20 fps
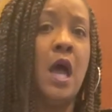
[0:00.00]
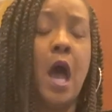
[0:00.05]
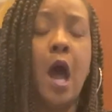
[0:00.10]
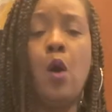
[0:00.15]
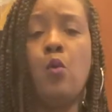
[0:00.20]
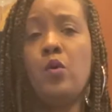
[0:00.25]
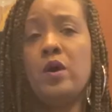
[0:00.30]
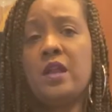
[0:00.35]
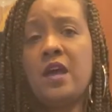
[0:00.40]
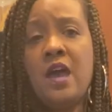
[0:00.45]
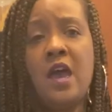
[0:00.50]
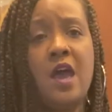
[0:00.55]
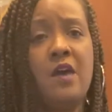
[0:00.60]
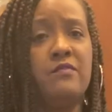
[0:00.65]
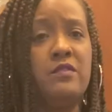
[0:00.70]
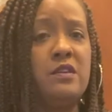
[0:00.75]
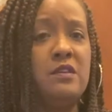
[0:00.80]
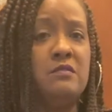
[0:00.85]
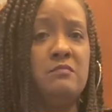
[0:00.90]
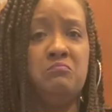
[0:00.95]
I want to
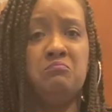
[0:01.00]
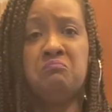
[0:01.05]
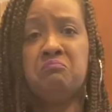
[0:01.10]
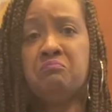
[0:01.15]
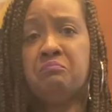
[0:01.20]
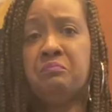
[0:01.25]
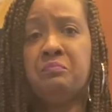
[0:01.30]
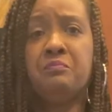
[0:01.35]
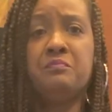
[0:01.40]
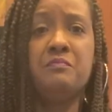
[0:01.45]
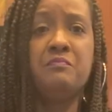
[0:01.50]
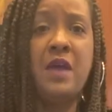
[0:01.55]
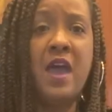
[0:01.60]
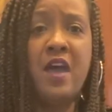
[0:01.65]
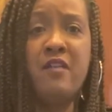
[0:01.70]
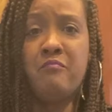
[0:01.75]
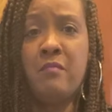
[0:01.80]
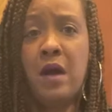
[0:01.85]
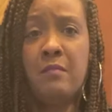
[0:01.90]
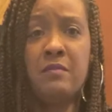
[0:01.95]

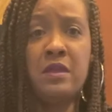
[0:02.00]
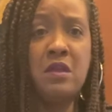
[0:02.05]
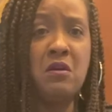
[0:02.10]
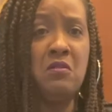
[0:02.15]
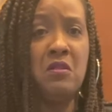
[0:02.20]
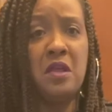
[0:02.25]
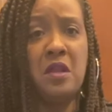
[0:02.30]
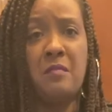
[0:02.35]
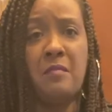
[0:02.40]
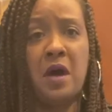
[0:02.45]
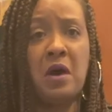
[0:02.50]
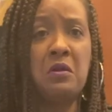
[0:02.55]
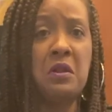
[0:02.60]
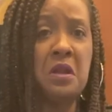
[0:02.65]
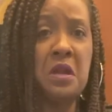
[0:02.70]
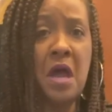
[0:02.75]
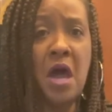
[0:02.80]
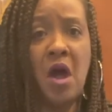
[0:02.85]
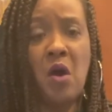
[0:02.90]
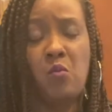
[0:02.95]
have my meal in about an
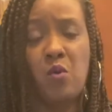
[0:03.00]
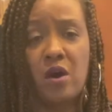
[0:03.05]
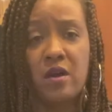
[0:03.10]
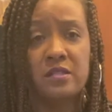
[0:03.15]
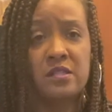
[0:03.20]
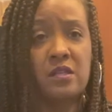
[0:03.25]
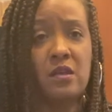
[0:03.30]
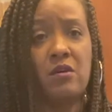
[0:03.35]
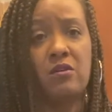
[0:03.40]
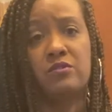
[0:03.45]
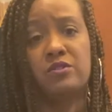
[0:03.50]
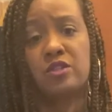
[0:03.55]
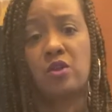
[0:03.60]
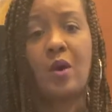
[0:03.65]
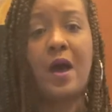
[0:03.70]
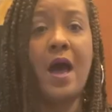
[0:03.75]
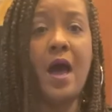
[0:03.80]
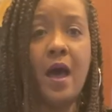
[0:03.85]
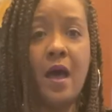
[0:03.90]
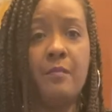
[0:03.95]
hour or so. So
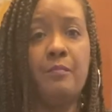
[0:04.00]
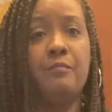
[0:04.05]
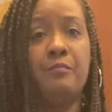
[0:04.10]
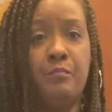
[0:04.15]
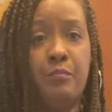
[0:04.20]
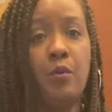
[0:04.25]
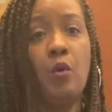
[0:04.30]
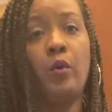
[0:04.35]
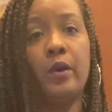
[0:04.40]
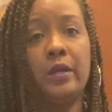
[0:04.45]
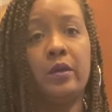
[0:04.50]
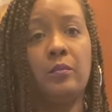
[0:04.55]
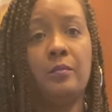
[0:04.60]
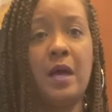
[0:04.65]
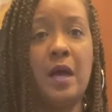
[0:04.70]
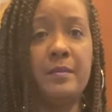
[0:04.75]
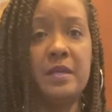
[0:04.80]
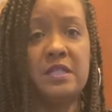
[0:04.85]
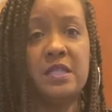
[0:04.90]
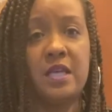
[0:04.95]
I boiled
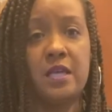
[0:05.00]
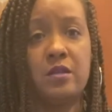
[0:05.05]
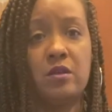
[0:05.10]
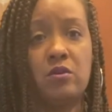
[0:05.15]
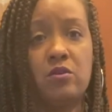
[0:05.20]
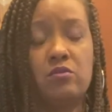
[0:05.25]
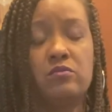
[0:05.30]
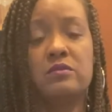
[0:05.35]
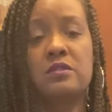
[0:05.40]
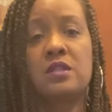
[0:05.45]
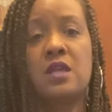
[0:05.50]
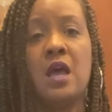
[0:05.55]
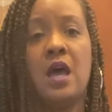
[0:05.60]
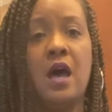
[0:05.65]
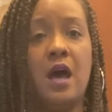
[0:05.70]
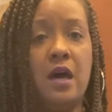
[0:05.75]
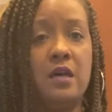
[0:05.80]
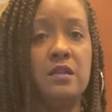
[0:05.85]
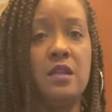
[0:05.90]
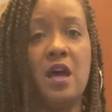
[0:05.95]
my potatoes
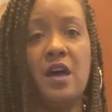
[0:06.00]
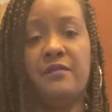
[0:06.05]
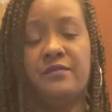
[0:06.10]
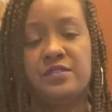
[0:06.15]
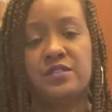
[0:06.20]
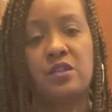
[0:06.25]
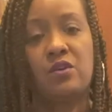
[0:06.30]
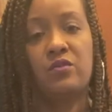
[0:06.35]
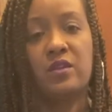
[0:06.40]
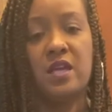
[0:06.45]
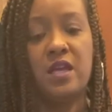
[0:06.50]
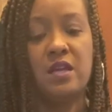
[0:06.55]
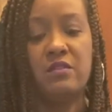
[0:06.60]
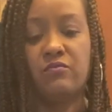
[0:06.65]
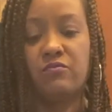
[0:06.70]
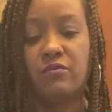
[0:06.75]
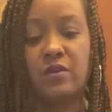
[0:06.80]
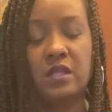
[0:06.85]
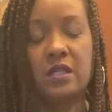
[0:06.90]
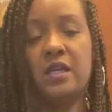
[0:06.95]
enough so that
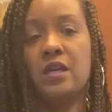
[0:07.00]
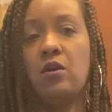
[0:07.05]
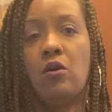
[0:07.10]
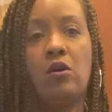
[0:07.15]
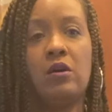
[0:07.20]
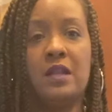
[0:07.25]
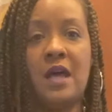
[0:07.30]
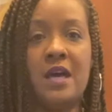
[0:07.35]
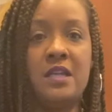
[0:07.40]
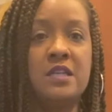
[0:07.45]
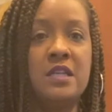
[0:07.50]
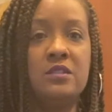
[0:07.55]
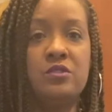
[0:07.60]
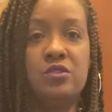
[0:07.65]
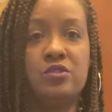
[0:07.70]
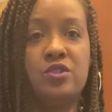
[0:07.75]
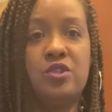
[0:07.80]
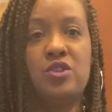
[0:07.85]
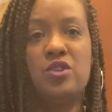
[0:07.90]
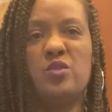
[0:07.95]
really all I need
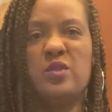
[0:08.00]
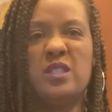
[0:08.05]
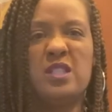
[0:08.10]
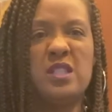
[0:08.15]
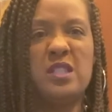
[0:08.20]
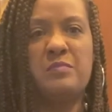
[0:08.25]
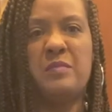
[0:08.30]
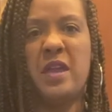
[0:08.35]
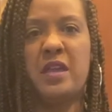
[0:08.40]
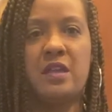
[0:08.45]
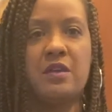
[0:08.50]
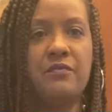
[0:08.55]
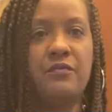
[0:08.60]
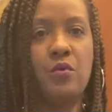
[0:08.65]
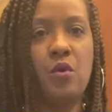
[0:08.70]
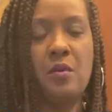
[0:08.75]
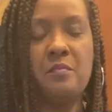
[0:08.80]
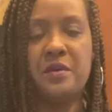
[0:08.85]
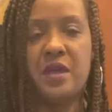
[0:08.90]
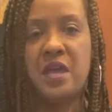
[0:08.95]
to do is just bake it
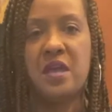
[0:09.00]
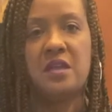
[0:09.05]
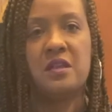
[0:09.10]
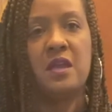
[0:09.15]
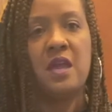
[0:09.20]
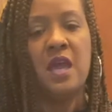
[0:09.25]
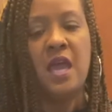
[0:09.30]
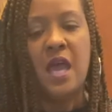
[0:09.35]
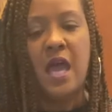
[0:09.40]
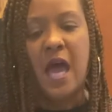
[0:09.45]
for a bit.